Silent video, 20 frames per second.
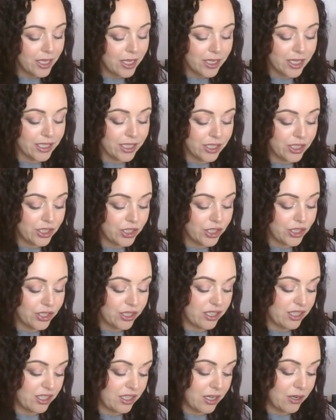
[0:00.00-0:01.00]
This is
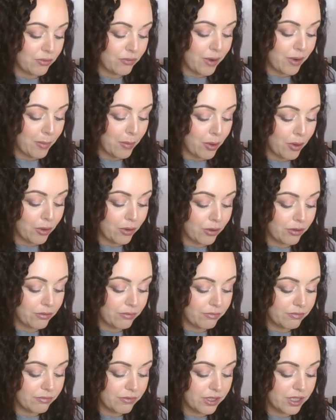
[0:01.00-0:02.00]
just a
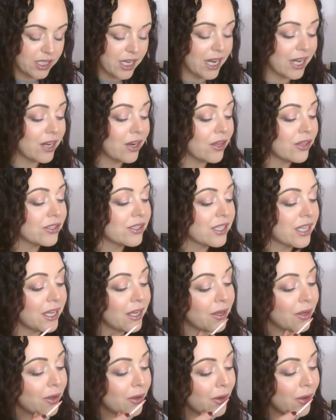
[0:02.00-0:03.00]
Rimmel Stay
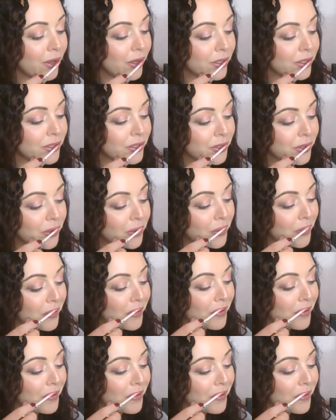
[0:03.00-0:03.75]
Glossy gloss.